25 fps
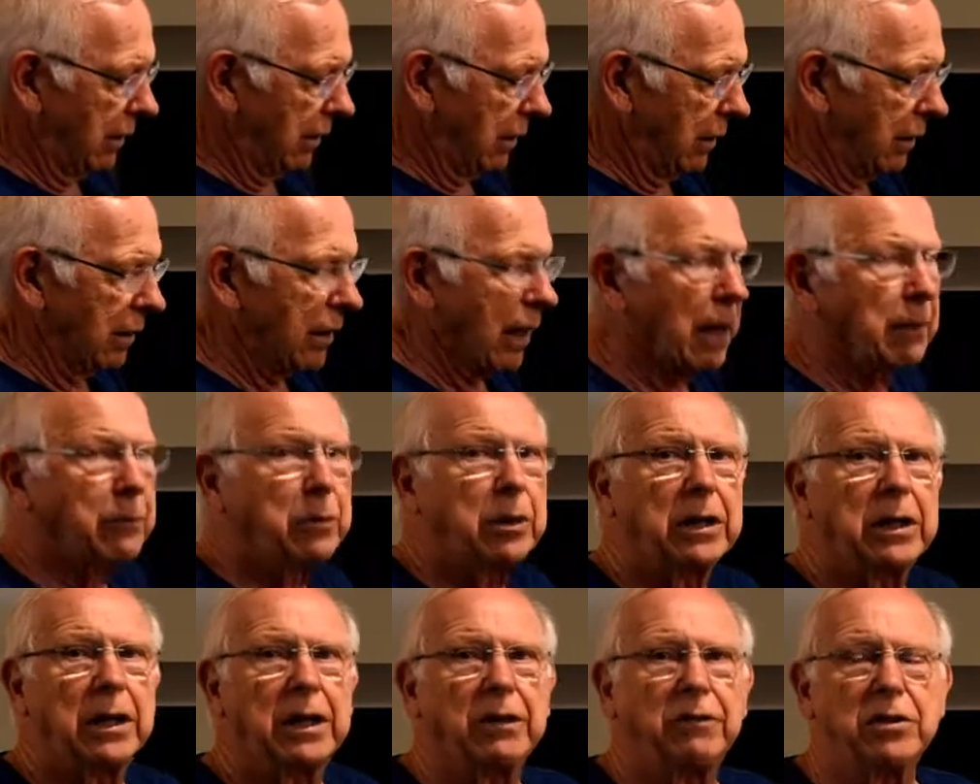Now I'm
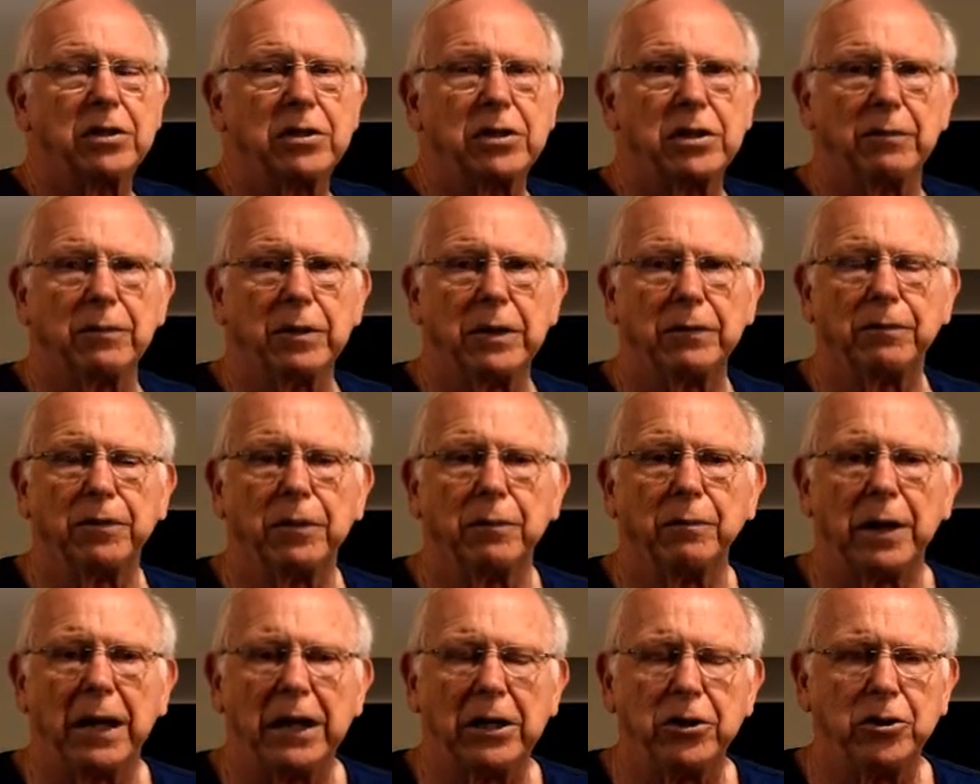going to give you some
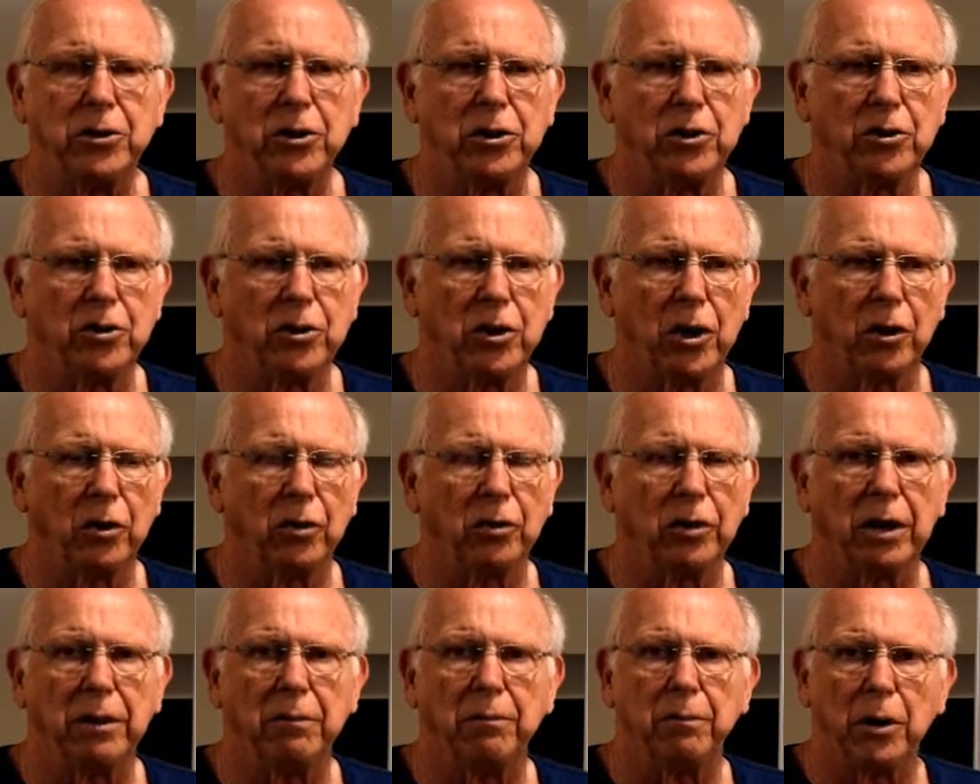information, Joe,
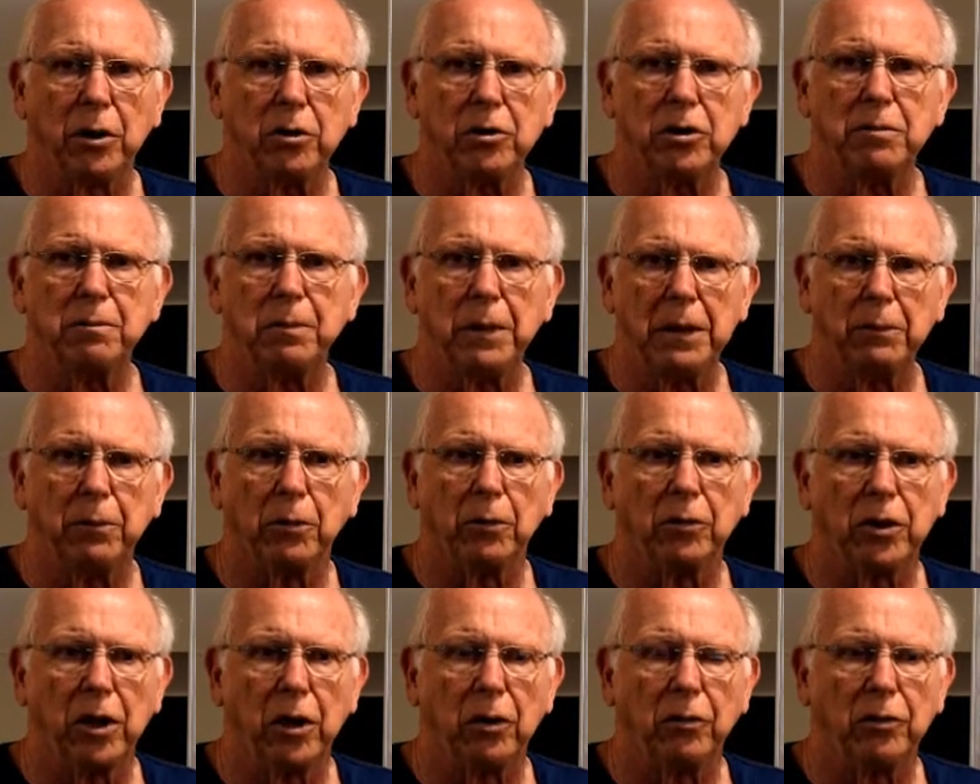that most
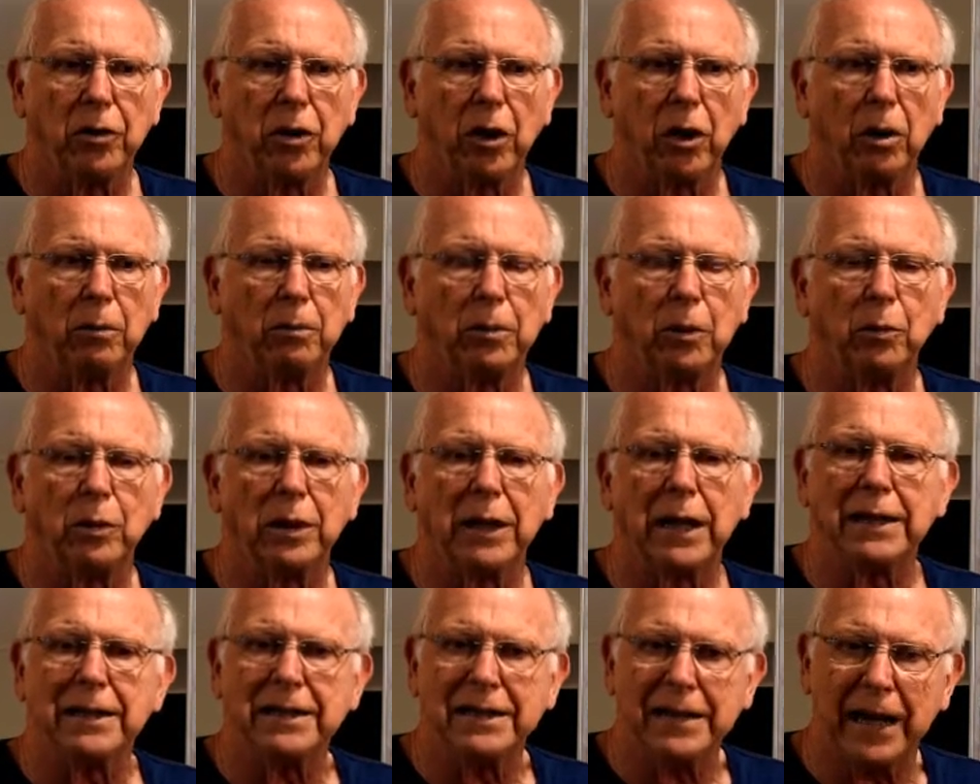people don't know, but when
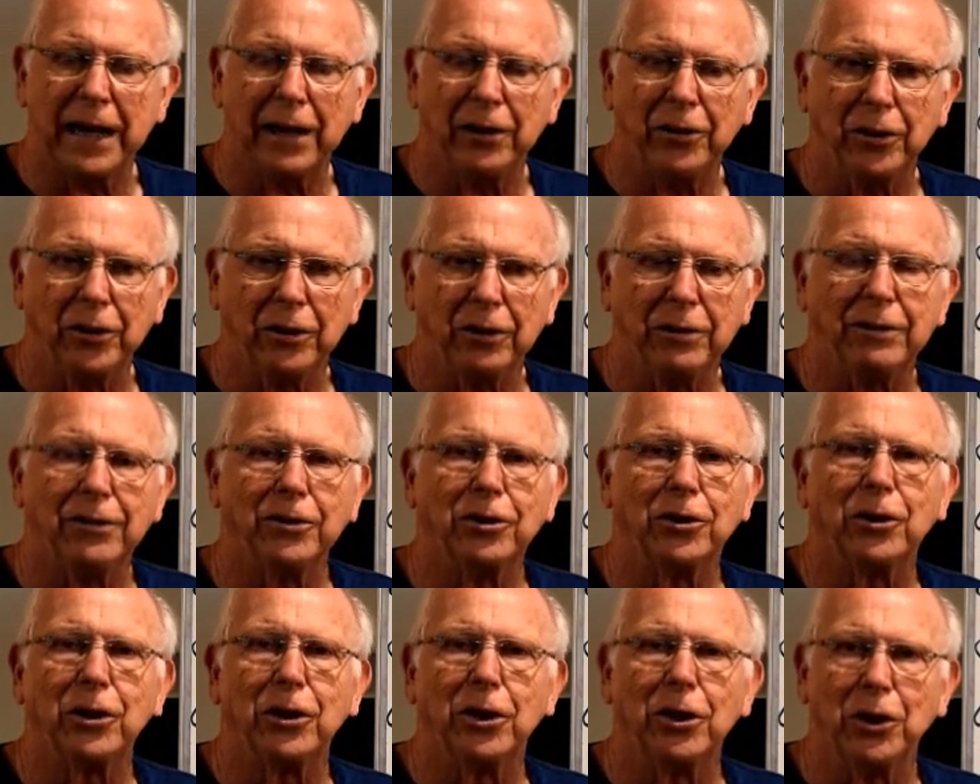I tell you,
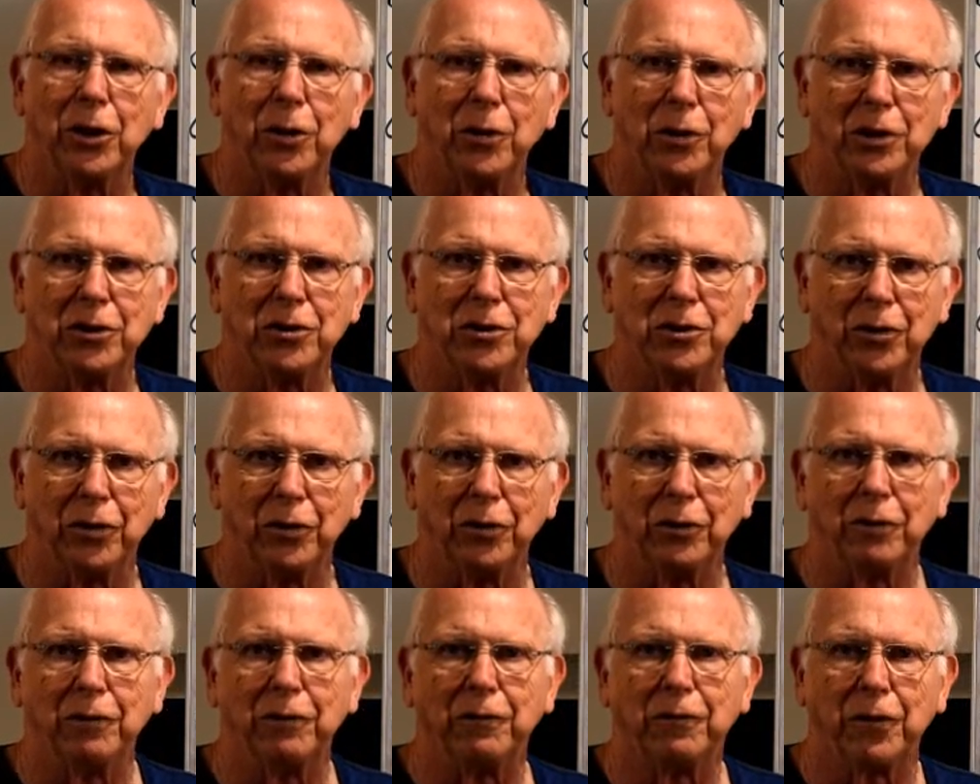you're going to know it's
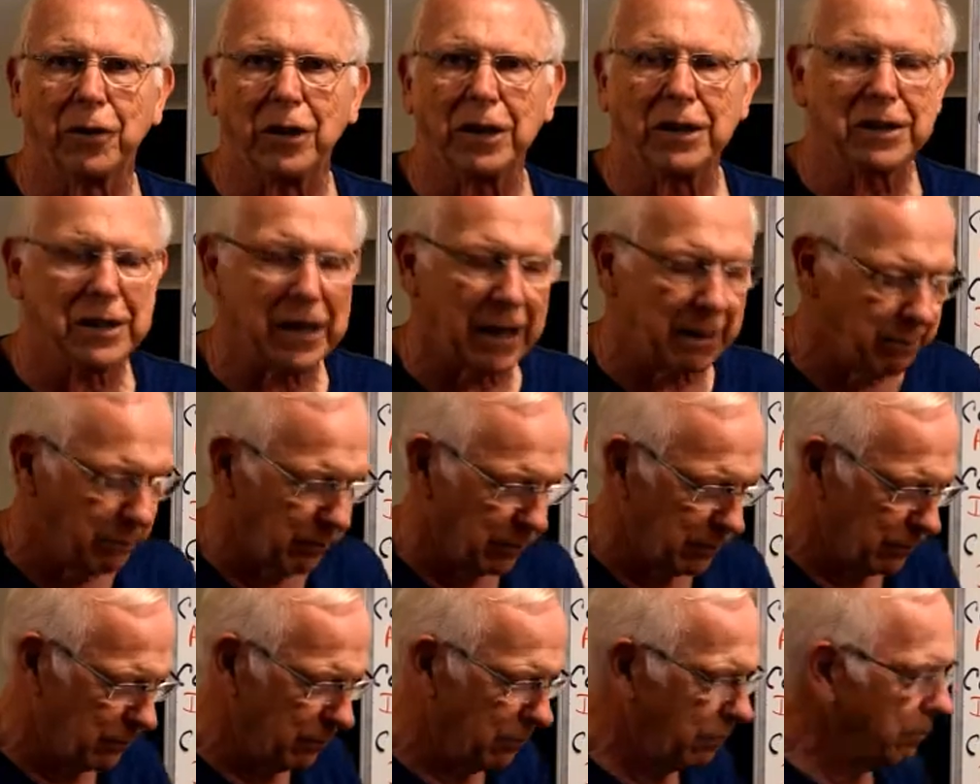true. For example,